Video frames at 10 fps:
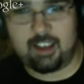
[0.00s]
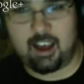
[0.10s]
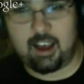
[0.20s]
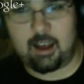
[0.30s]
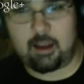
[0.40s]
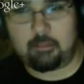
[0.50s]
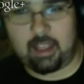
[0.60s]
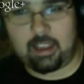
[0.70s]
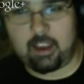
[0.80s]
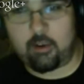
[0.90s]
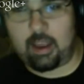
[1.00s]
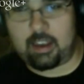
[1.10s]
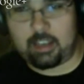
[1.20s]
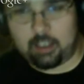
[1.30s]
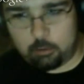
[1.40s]
Lego,
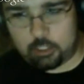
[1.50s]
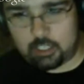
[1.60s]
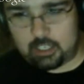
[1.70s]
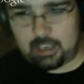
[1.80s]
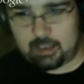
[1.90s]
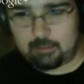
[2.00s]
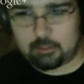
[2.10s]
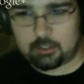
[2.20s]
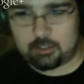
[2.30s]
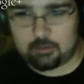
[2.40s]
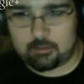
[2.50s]
and Yoshi games.